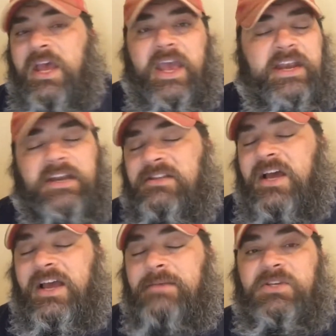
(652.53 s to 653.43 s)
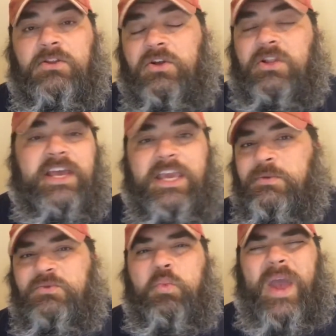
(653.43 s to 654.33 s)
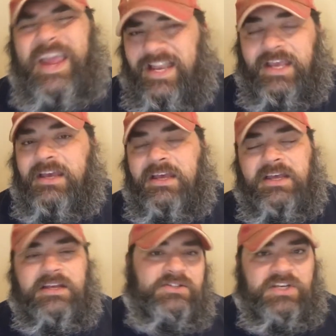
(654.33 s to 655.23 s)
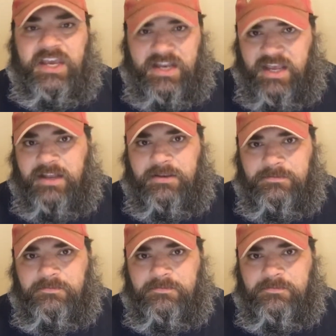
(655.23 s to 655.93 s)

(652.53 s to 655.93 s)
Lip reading: and at times it looked like he was waiting to get hit.